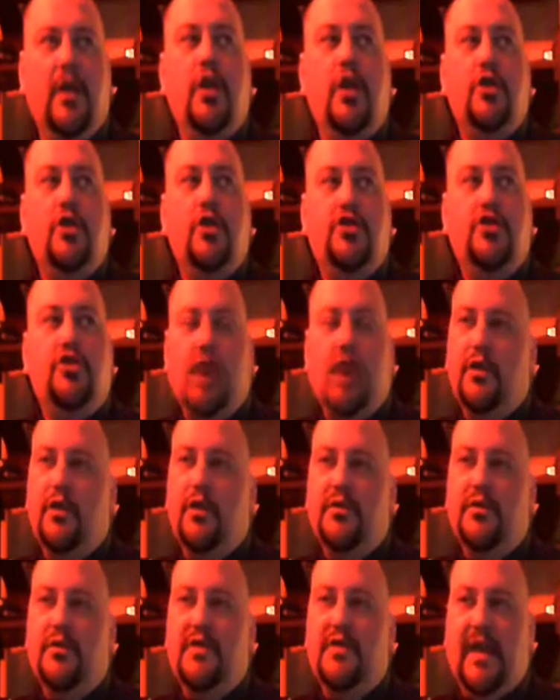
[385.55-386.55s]

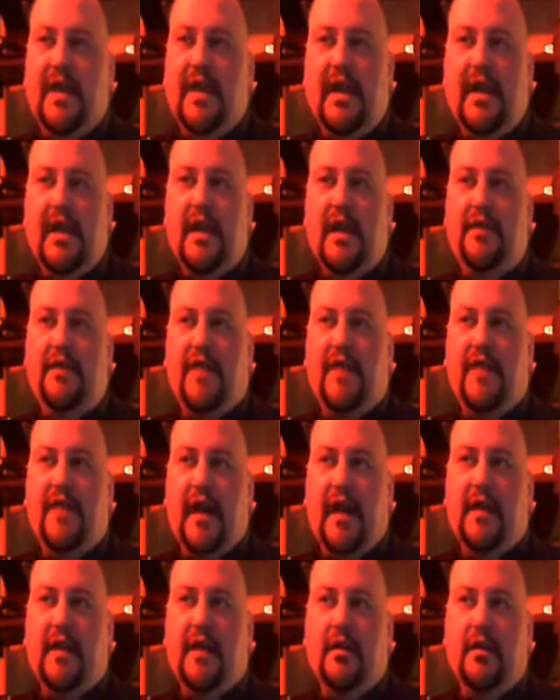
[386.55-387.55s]
shows Eve
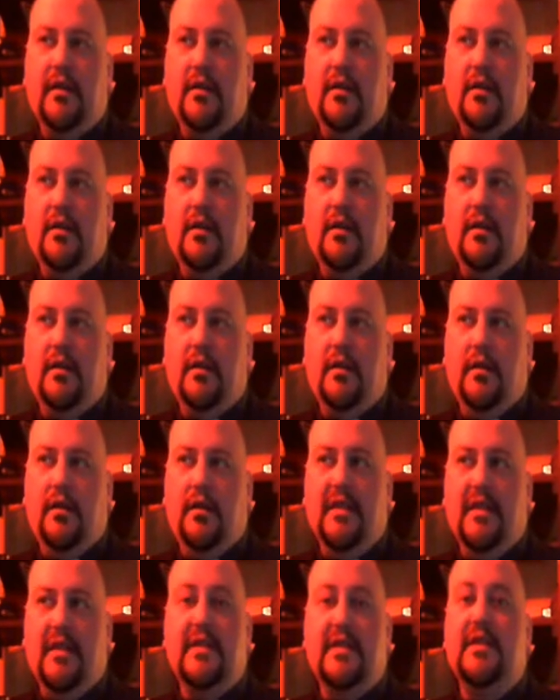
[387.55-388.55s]
that
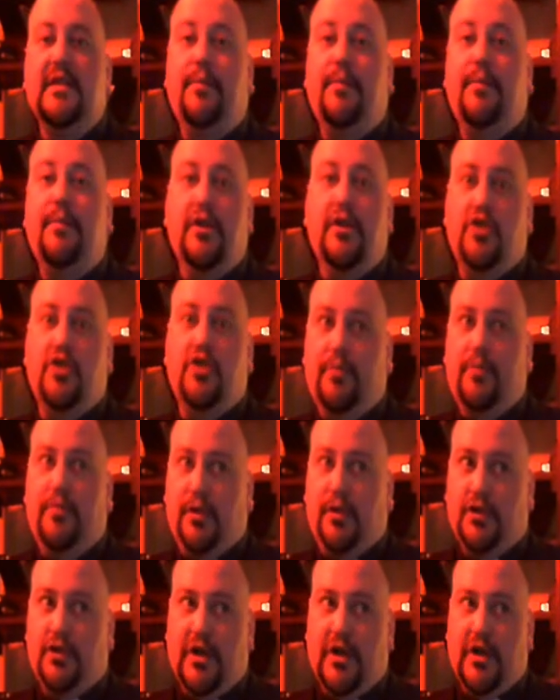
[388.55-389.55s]
this is a bunch of
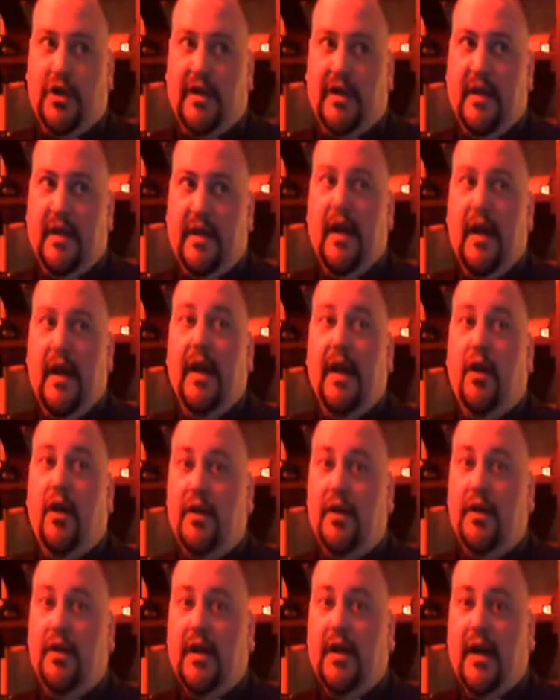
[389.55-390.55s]
bullshit, and
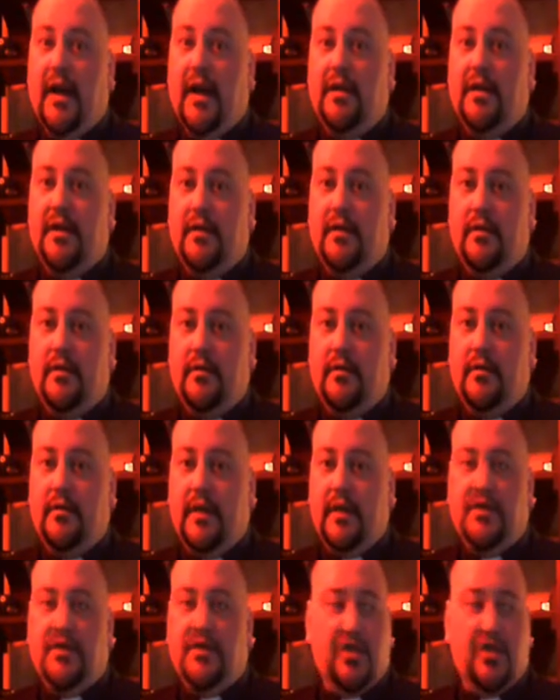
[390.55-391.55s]
all you got to do
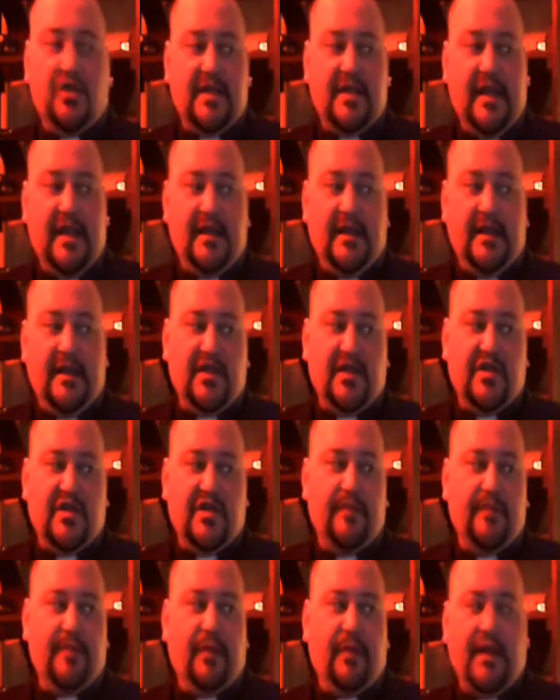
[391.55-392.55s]
is just eat this
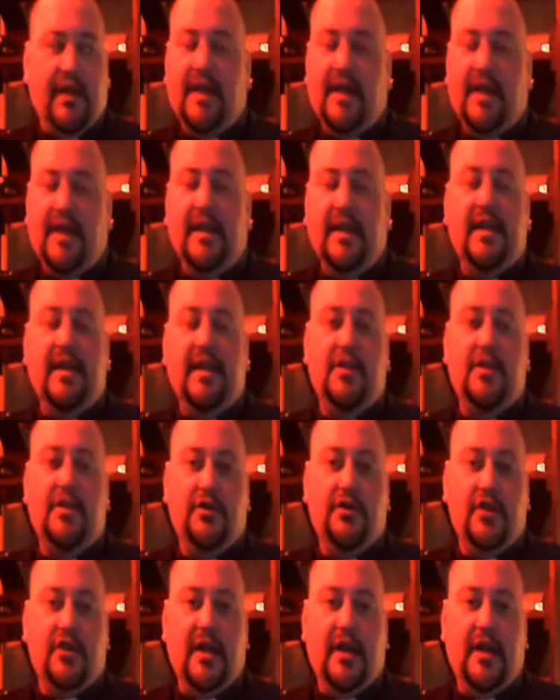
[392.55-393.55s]
simple thing that he
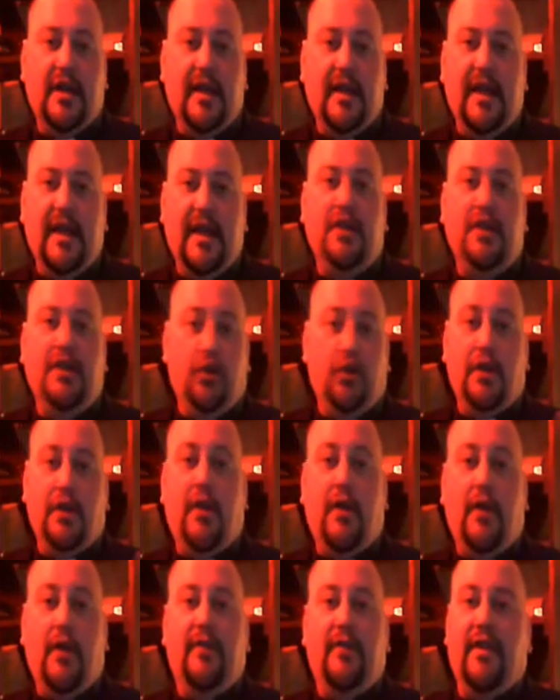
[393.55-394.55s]
told you not to eat, and you'll
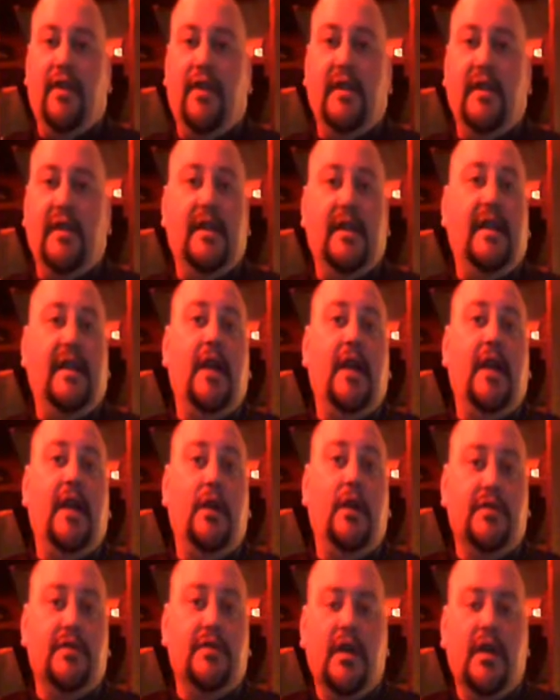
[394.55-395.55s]
know everything that he
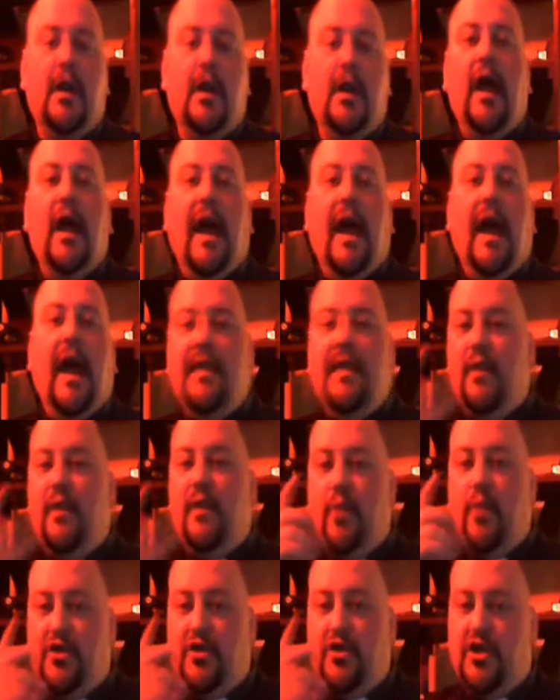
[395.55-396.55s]
knows. And
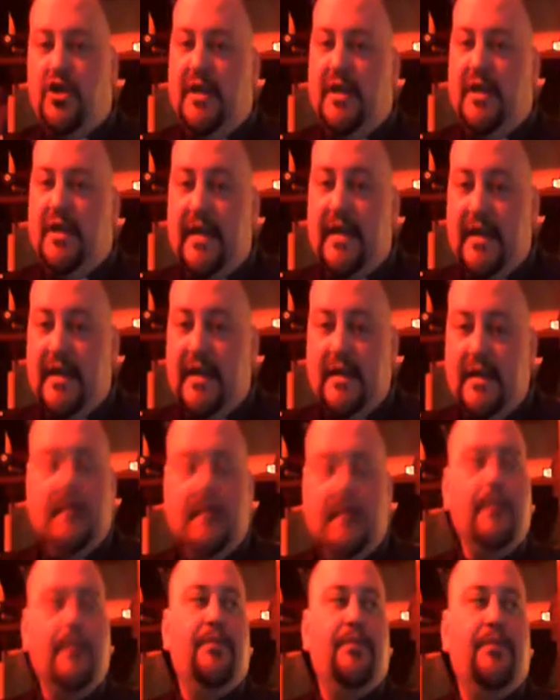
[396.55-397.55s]
then when she did,
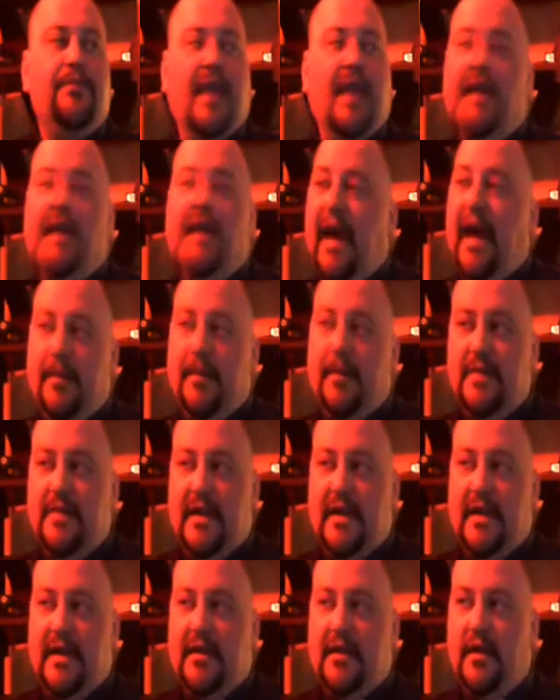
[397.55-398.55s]
and Adam
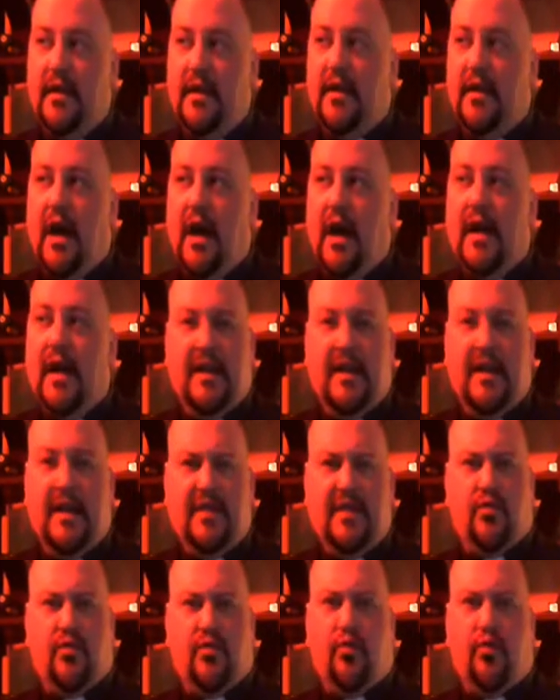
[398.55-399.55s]
did, God
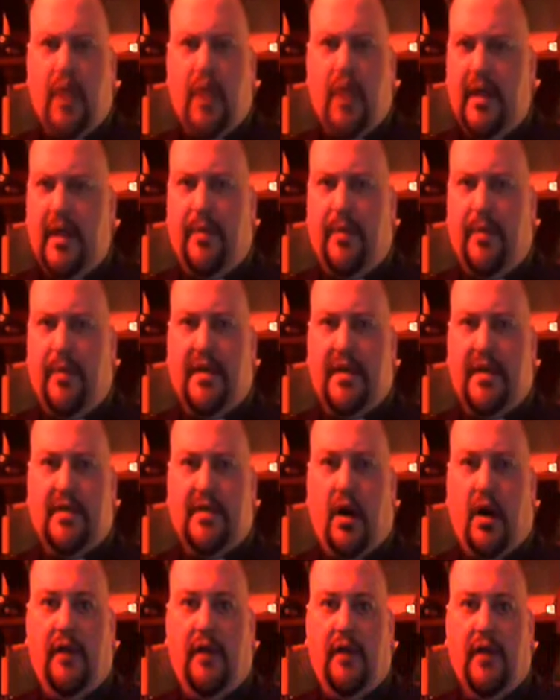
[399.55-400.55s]
gets really pissed
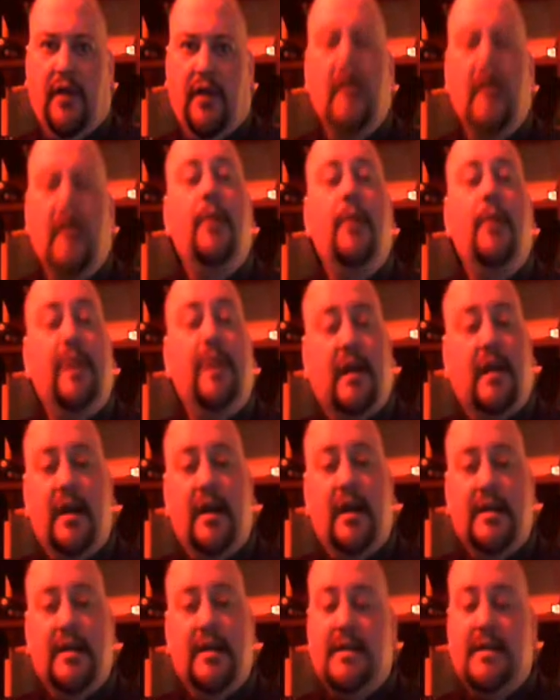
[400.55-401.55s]
off
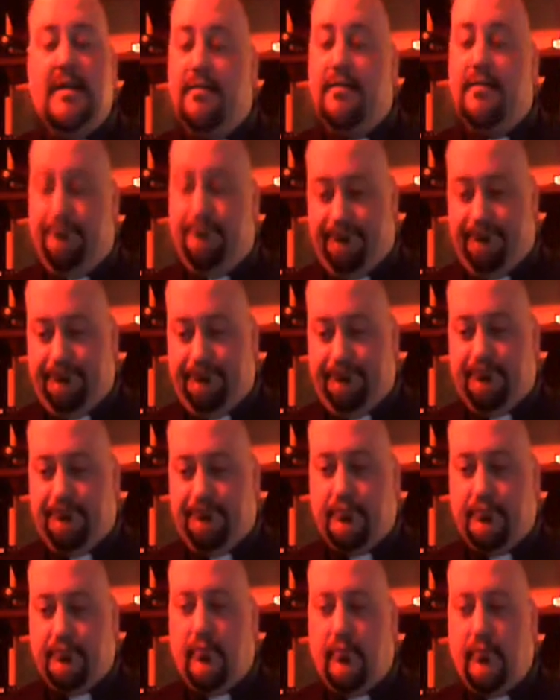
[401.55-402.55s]
because
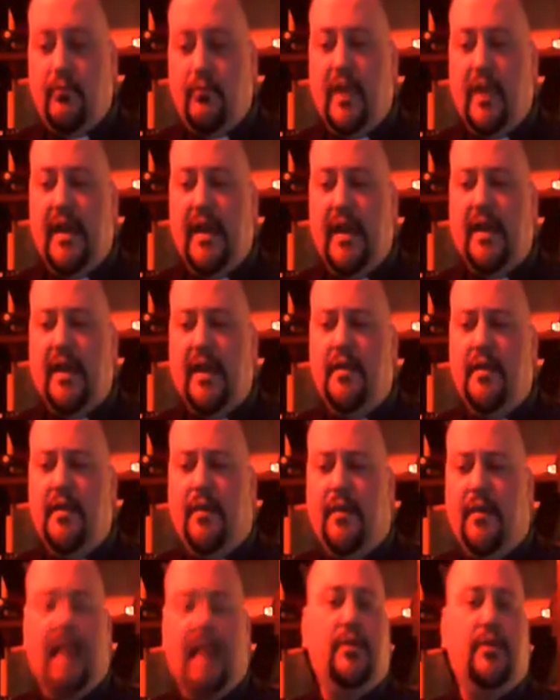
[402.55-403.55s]
in the
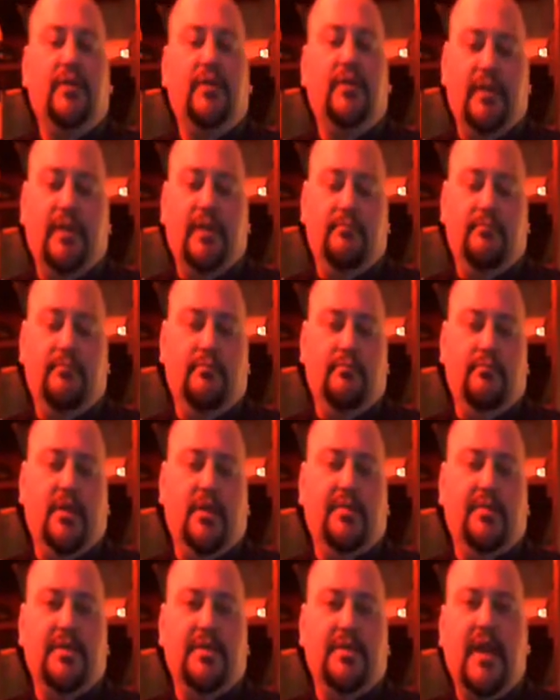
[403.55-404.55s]
Bible,
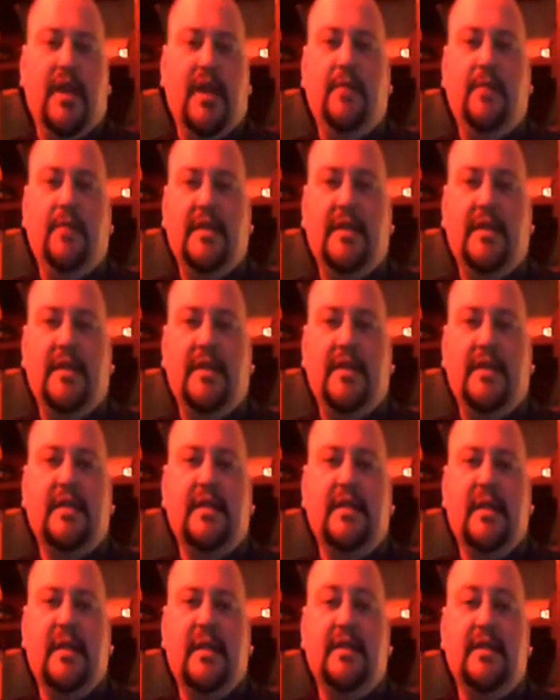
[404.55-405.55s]
multiple times, he says
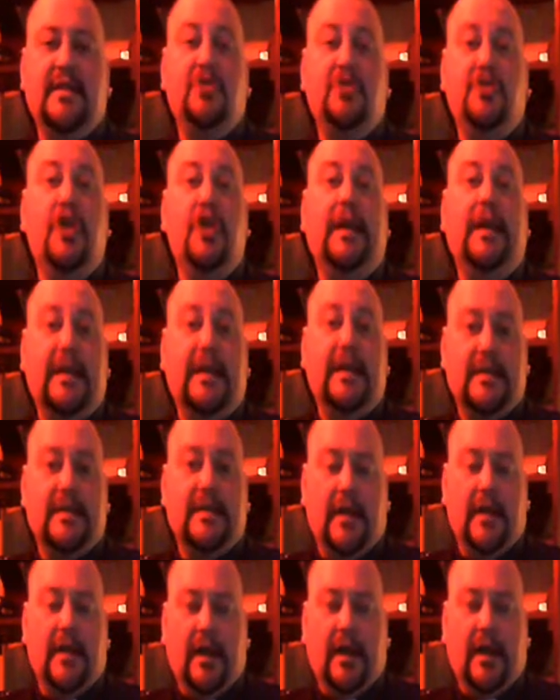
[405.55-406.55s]
that he's a jealous
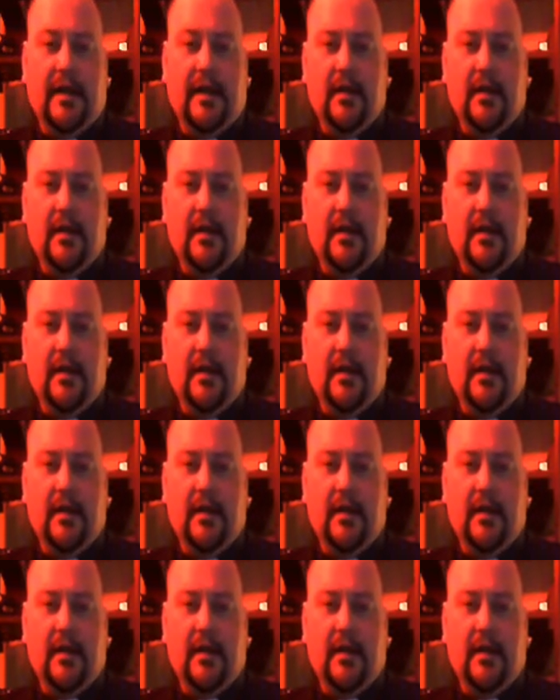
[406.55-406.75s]
God.